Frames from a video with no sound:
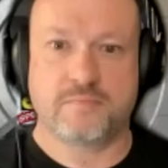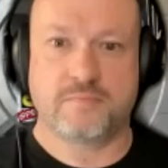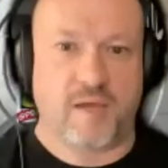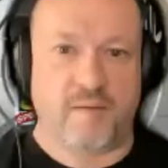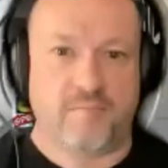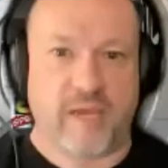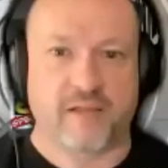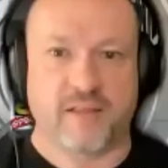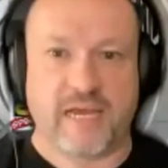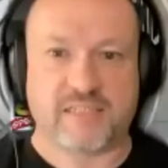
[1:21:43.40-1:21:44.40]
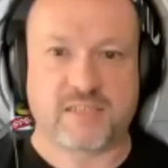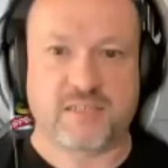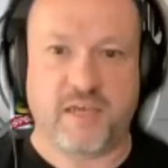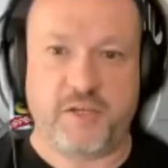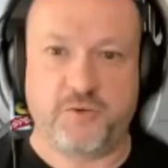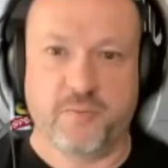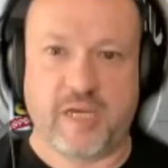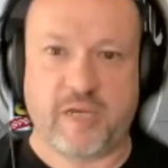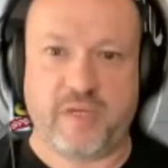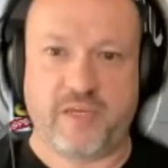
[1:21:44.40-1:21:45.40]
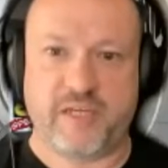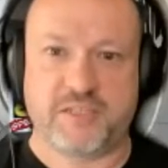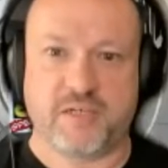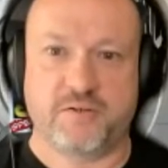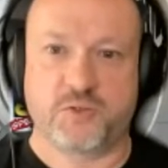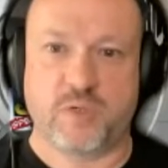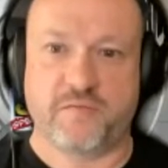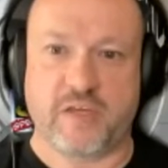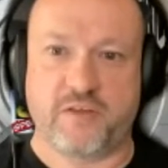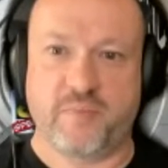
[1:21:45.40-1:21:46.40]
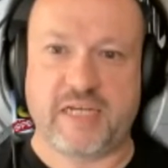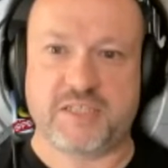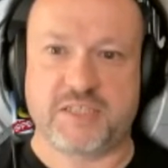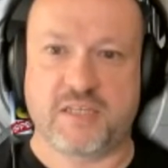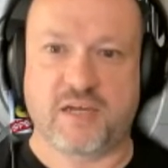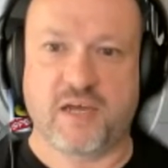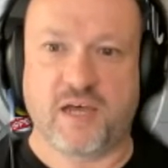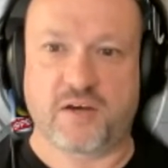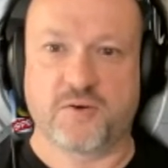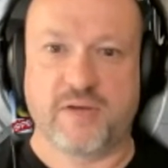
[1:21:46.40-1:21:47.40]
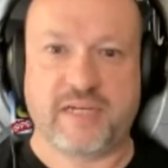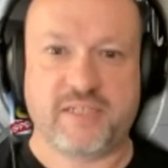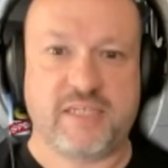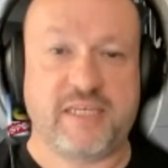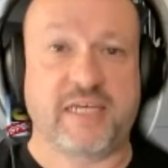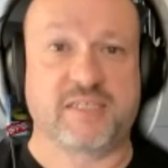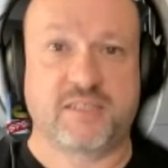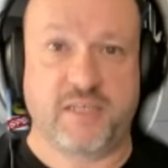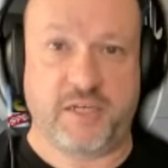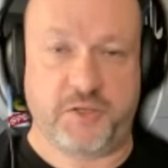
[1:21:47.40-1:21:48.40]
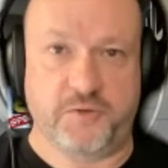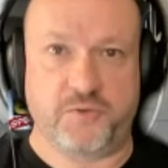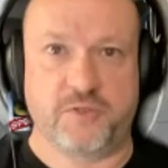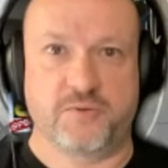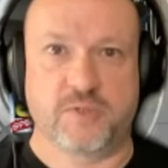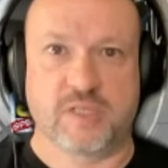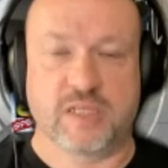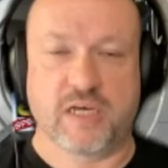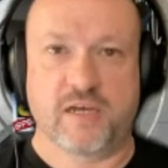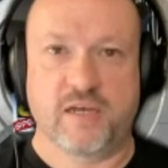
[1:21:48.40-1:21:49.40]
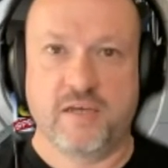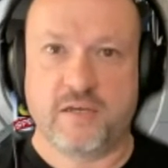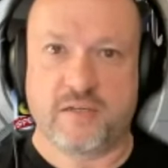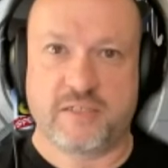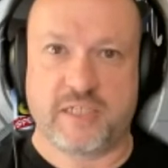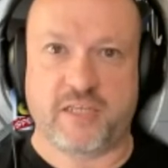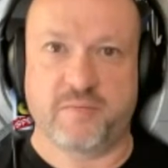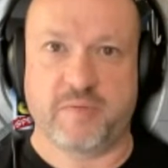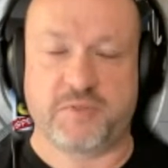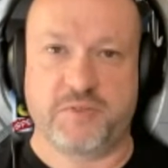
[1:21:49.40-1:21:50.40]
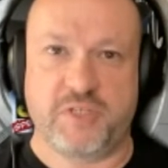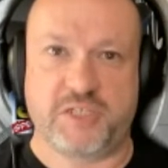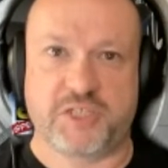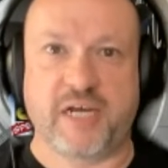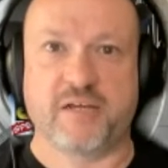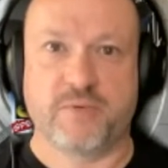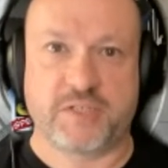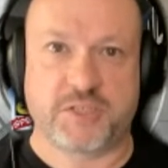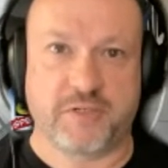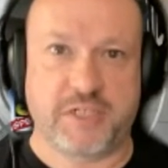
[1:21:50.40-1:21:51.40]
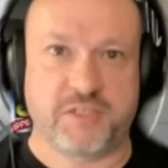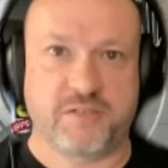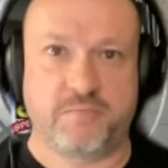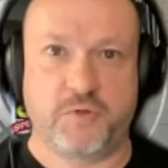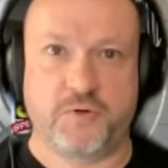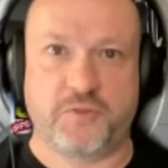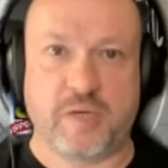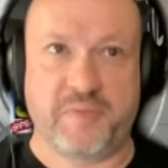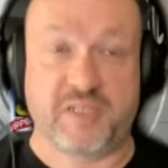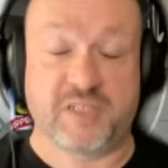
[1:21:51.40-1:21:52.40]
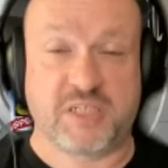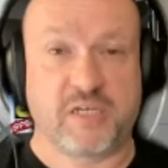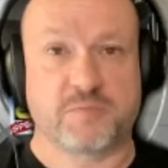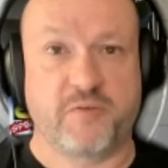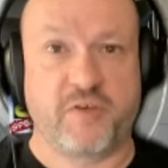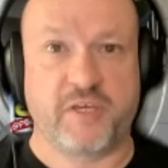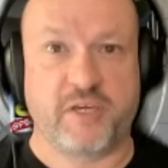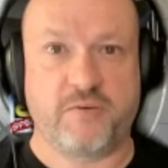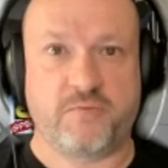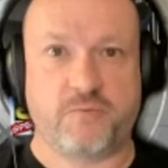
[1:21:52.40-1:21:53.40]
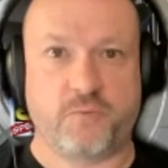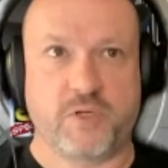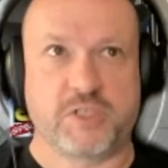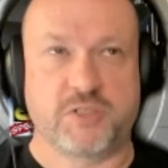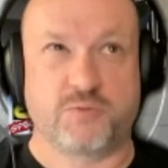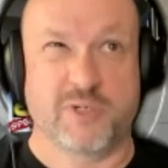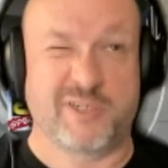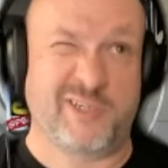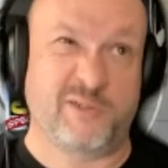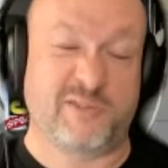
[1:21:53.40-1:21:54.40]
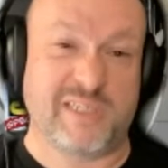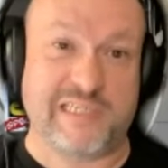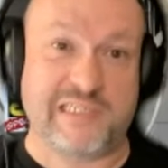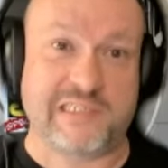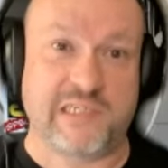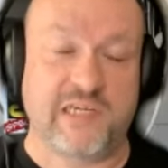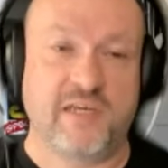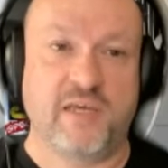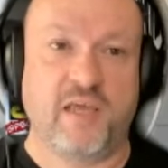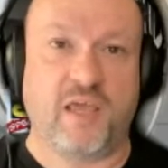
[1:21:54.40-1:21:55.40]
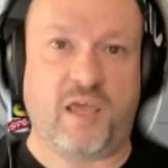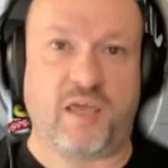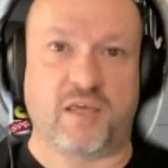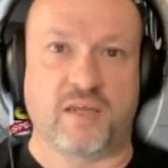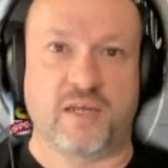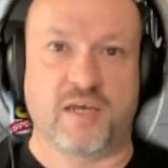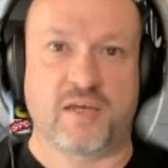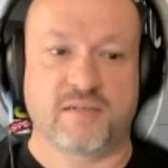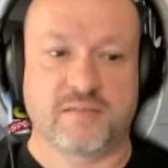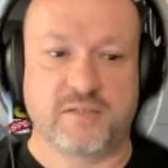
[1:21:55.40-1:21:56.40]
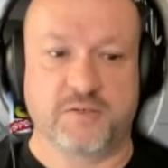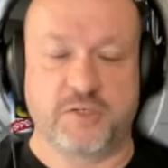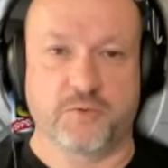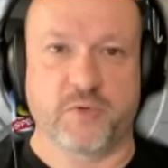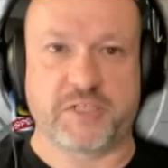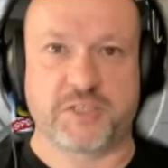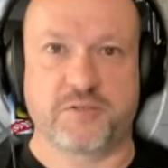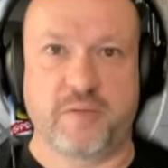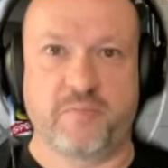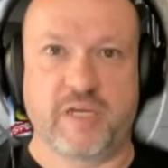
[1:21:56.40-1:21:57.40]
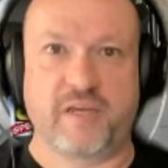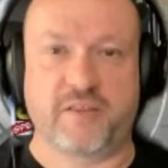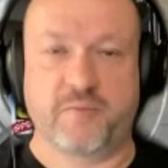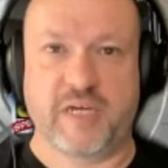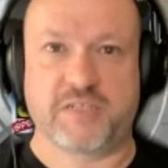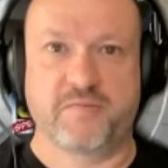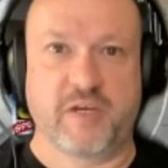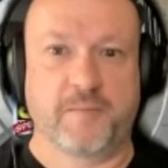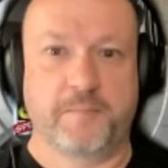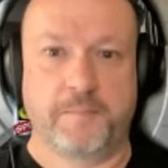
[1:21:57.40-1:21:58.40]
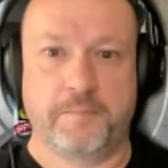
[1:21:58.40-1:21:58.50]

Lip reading: Michael asked, can you remind me kids under 12 get their badges at the con, correct? Yes, they do. You will take them up to the child registration booth up in Sales Pavilion, which is where it usually is, and you'll register them and get their badge from there.